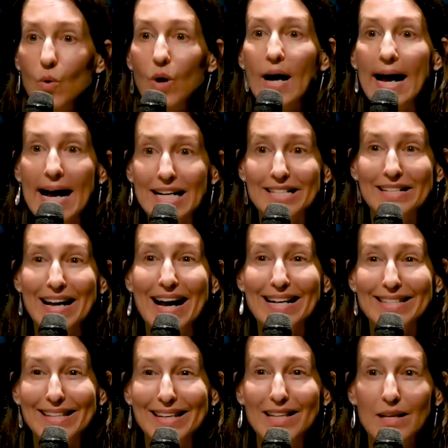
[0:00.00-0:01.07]
what we're act
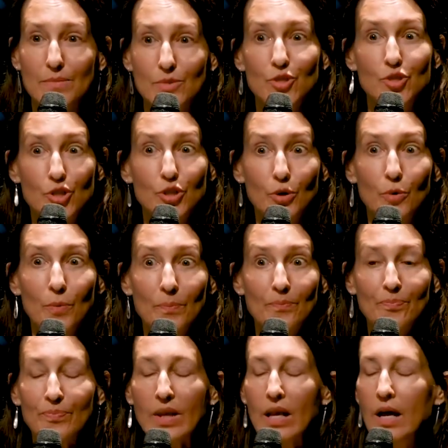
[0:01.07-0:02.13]
asking them to do.
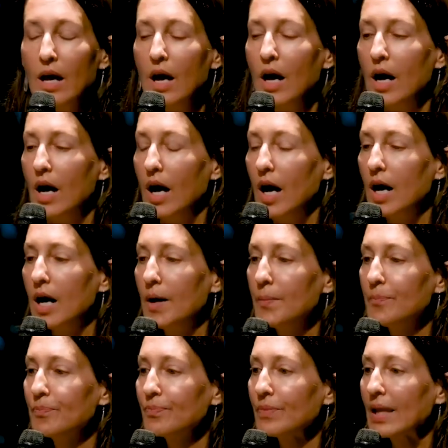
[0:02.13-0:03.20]

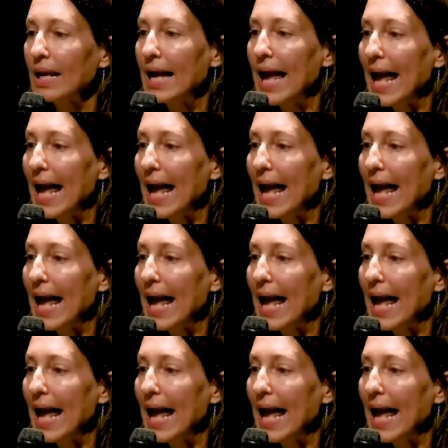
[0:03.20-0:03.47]
Um,